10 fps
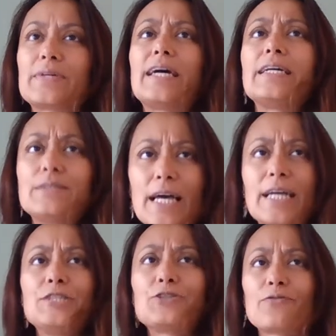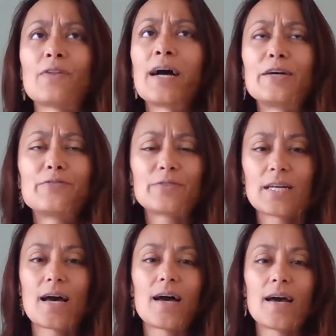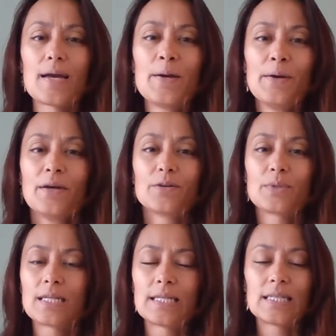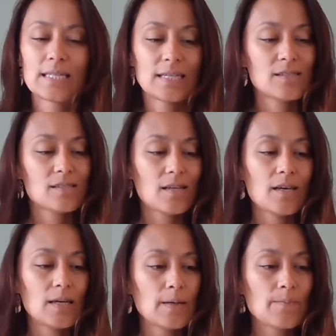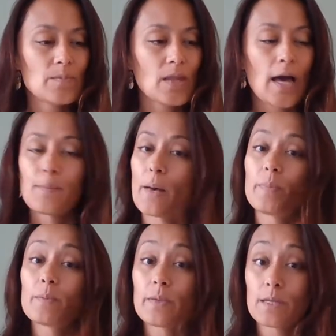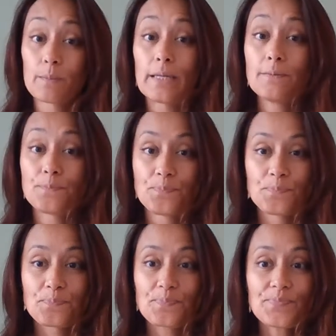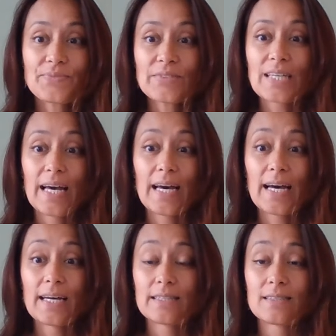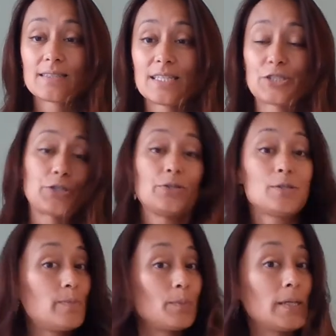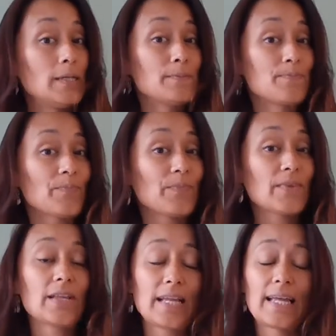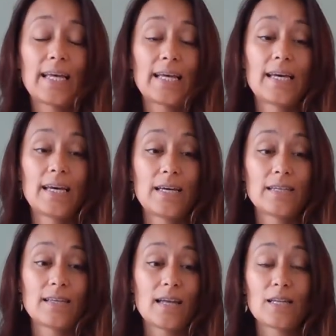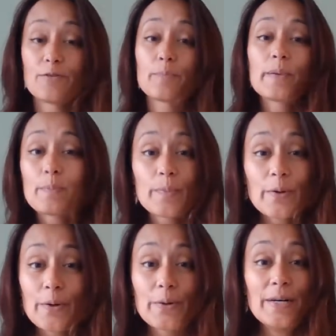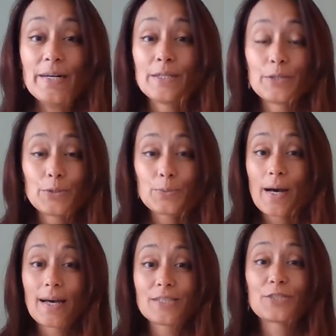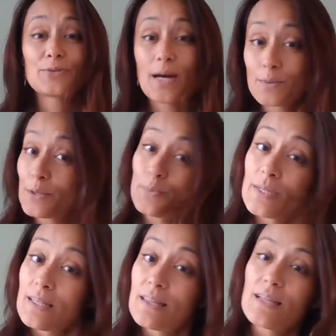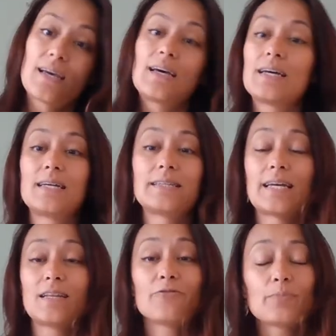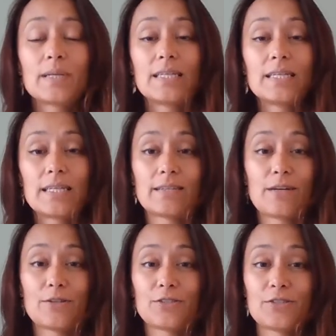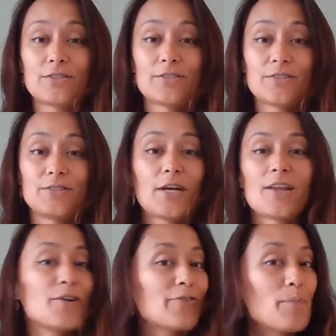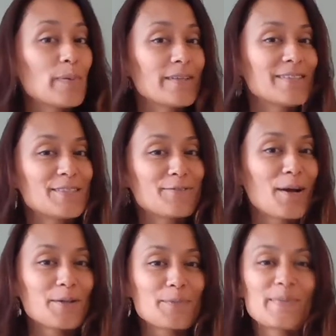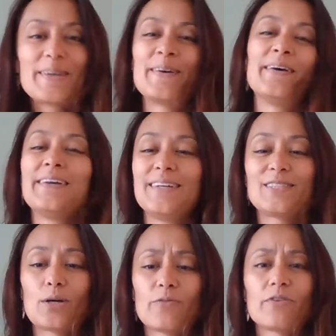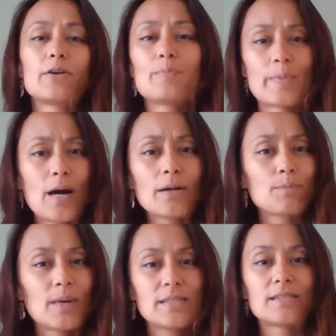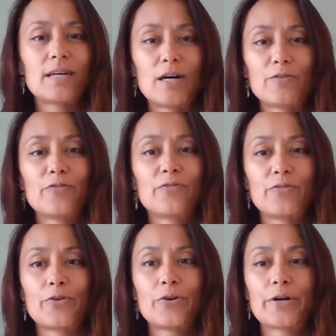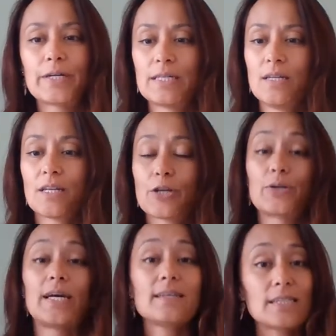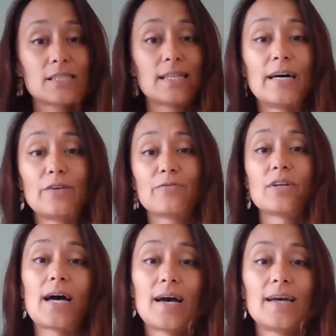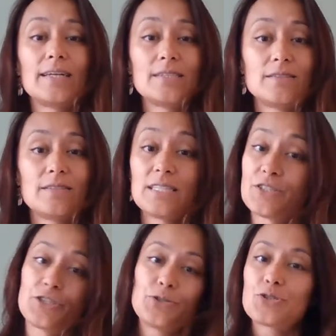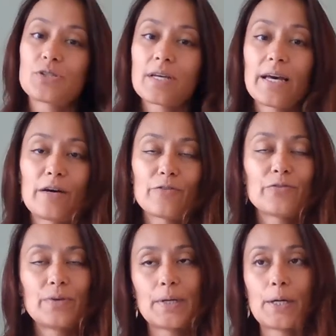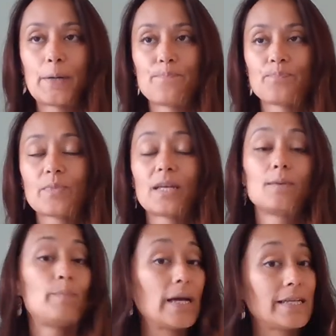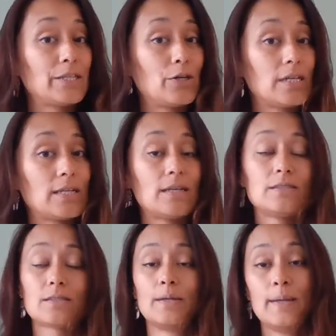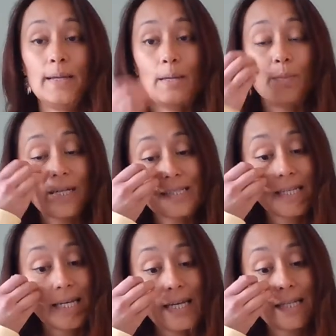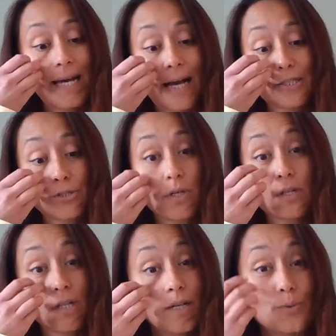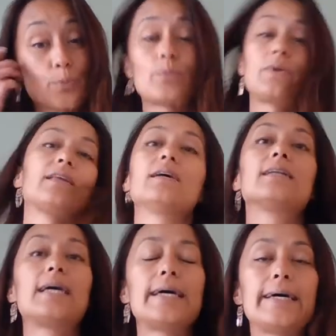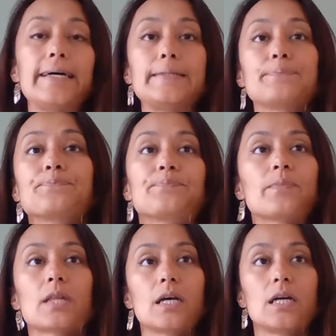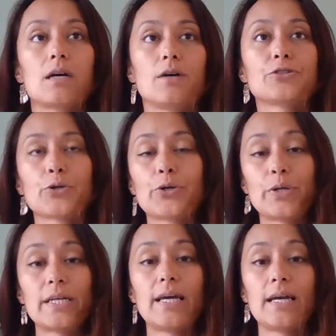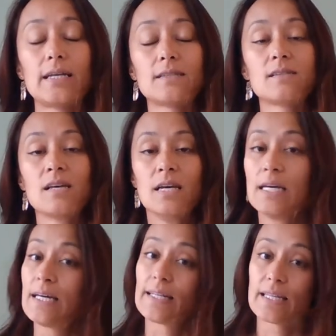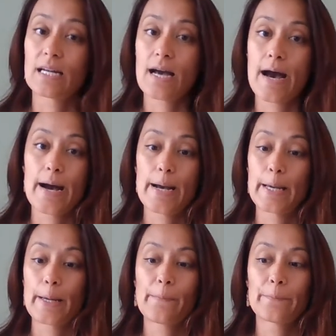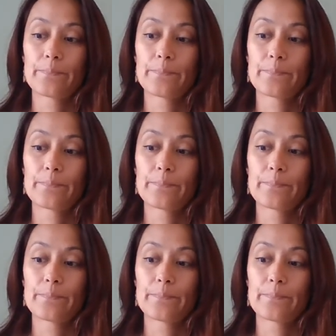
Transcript: age of life that I really can say I'm happy being me, and it's good to be me. And I love the people whom I surrounded with, and they love me, and there's a lot of happiness surrounding me. So I'm very proud of myself for creating this life that I didn't used to have back in the early days. But as a kid, yeah, I struggled a lot with it, and it also created that I